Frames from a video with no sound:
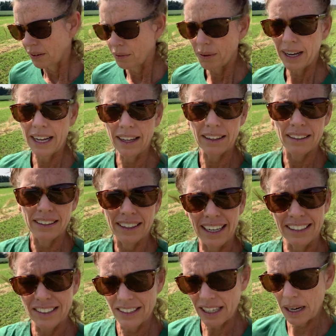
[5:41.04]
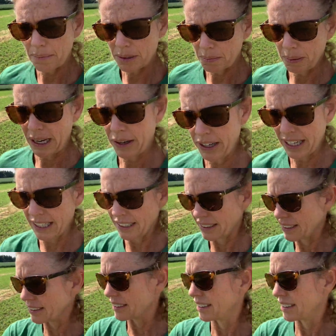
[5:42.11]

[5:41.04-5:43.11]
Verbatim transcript: Well, I stopped pouting